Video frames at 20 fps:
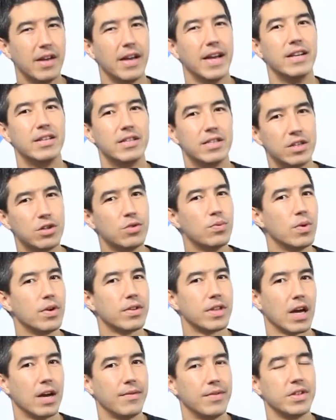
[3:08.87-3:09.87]
it's still
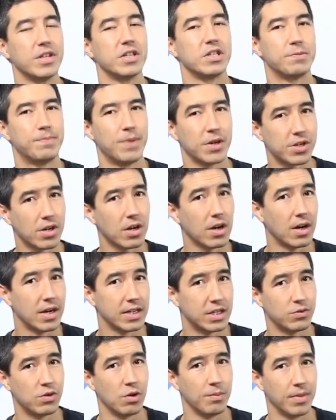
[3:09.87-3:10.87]
worth having the
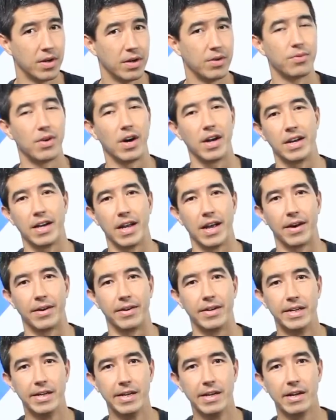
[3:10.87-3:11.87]
specialized equipment right
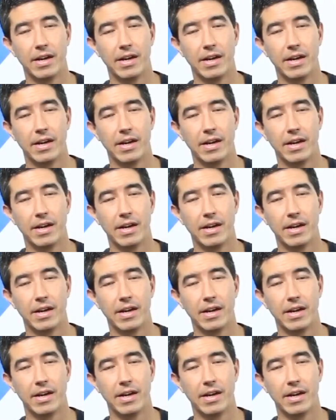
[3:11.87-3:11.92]
now.